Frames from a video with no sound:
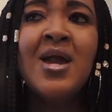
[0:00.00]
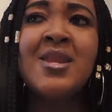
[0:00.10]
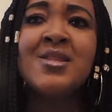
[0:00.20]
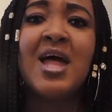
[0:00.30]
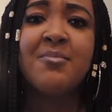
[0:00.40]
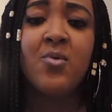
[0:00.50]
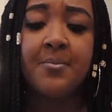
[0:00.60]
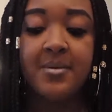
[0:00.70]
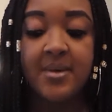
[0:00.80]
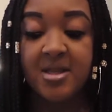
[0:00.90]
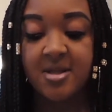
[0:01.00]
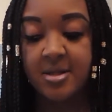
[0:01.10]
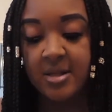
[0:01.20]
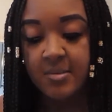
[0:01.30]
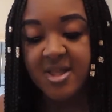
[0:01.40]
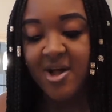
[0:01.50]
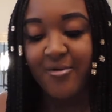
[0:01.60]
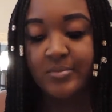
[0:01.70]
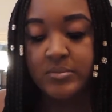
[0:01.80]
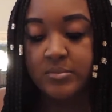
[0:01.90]
any type of weapon, basically.
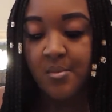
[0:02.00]
So,